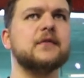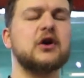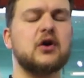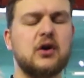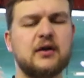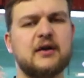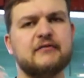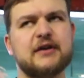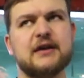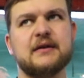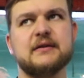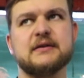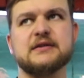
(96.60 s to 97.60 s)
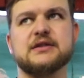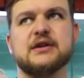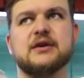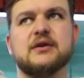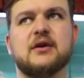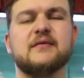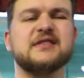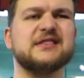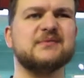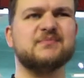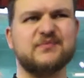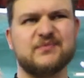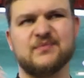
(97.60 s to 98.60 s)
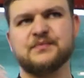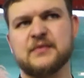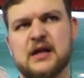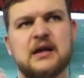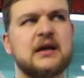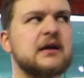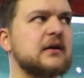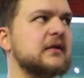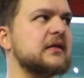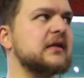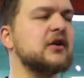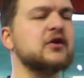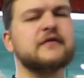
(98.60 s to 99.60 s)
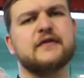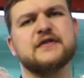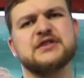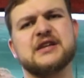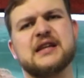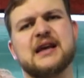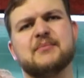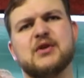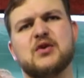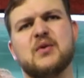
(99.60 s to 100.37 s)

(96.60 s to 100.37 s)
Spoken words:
long living. So obviously the overfishing can be